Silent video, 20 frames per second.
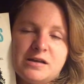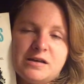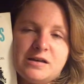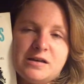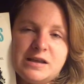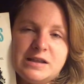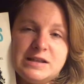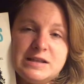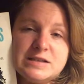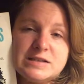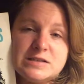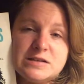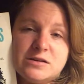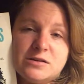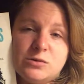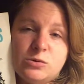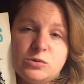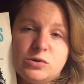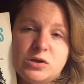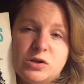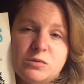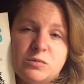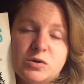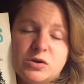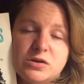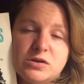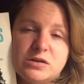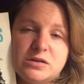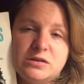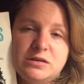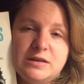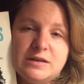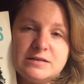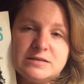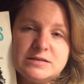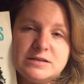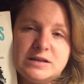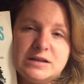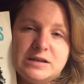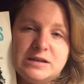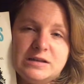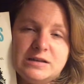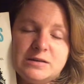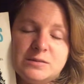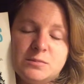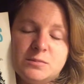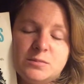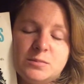I did start an audiobook yesterday,